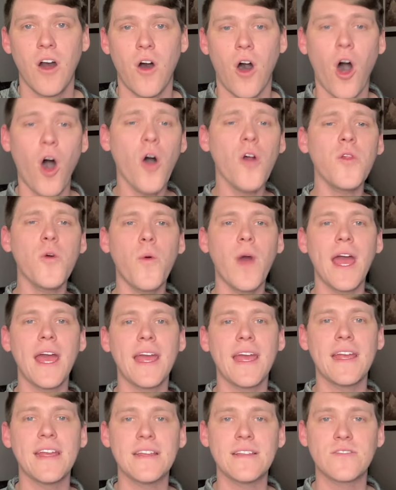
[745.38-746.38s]
all the
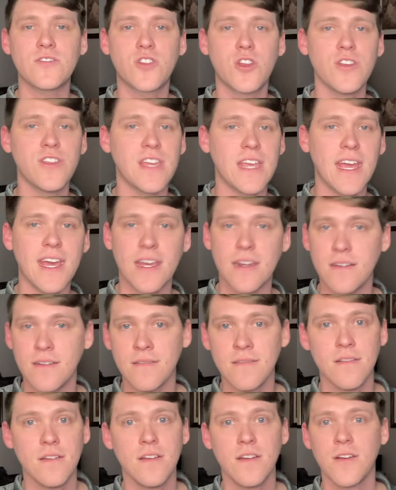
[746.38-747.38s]
way to the
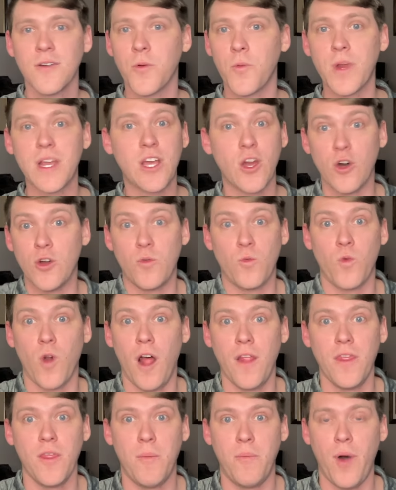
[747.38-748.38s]
end, we couldn't
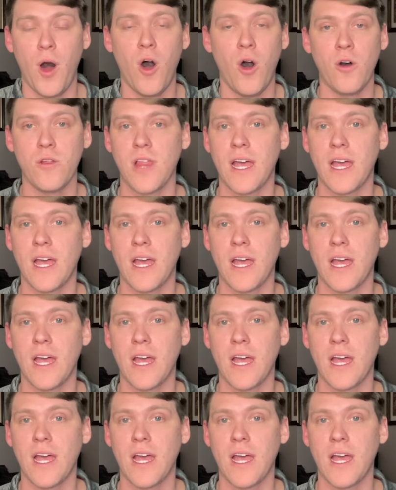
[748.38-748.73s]
run the ball.